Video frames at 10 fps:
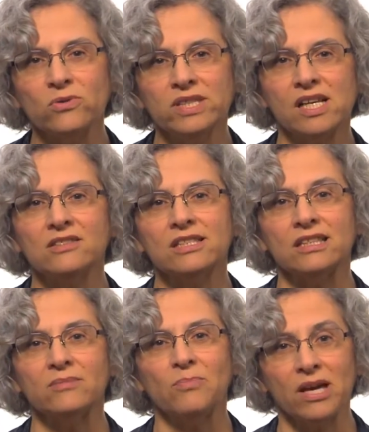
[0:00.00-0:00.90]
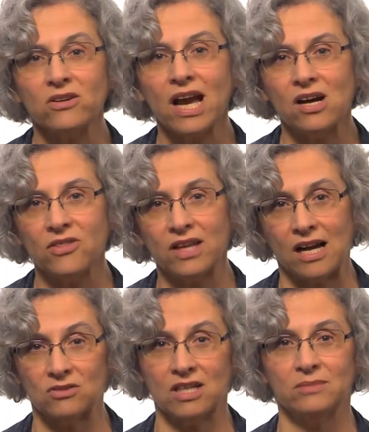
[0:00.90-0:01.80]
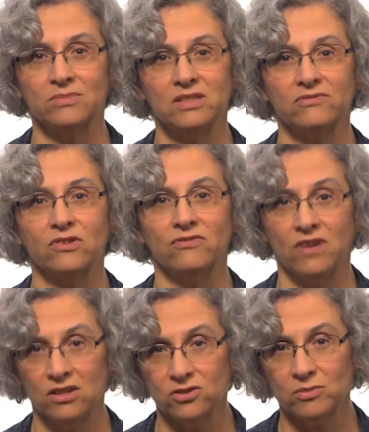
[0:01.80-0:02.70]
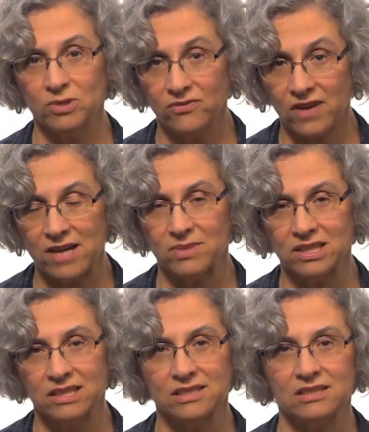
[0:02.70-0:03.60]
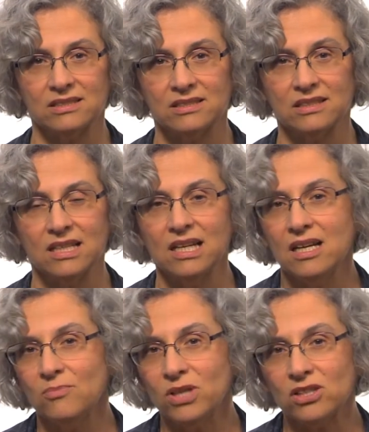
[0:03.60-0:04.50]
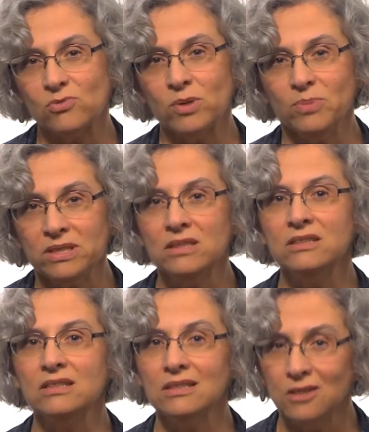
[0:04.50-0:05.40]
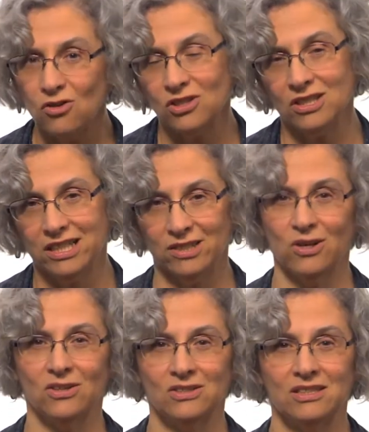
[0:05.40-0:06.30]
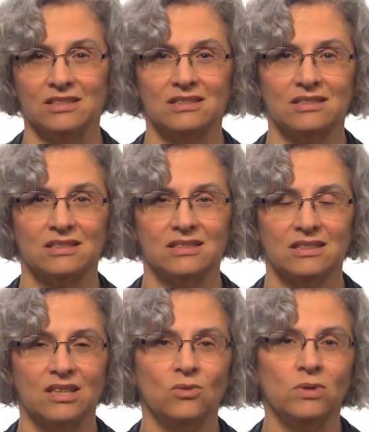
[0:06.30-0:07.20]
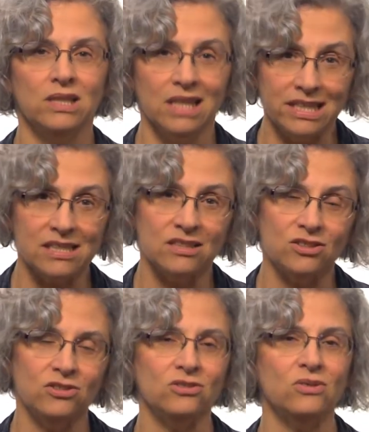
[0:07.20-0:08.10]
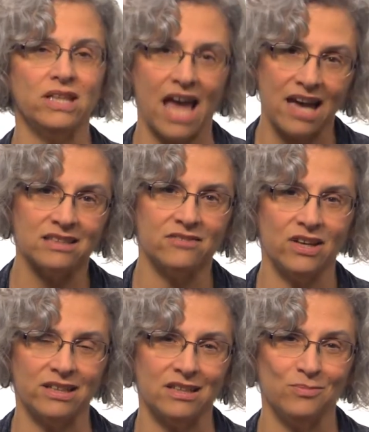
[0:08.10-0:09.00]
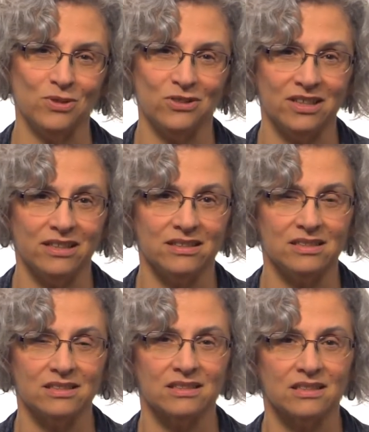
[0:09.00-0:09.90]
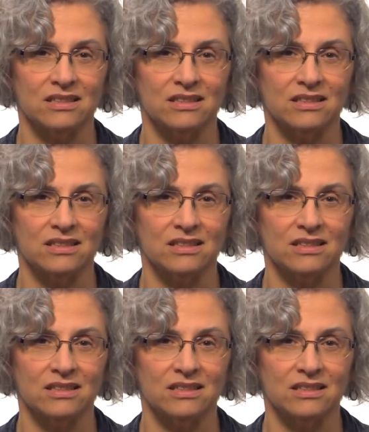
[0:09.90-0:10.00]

results in better health outcomes for vulnerable families because we build local heroes. We listen to and activate communities.